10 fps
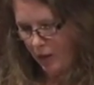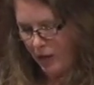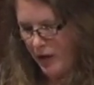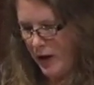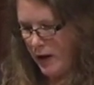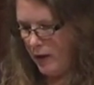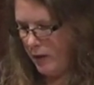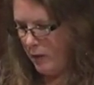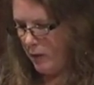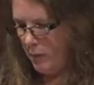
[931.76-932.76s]
The
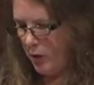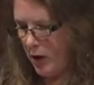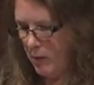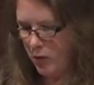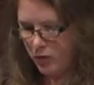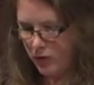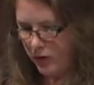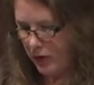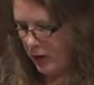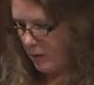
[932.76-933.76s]
book I most
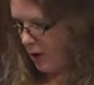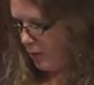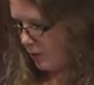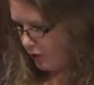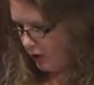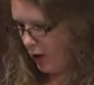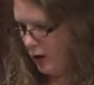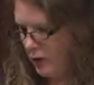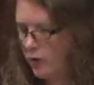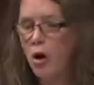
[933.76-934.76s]
recently published
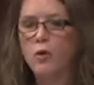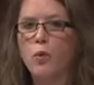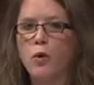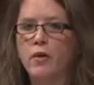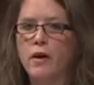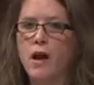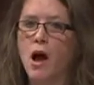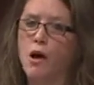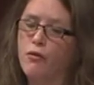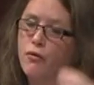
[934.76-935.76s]
is called World
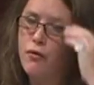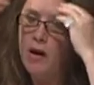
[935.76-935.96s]
Enough,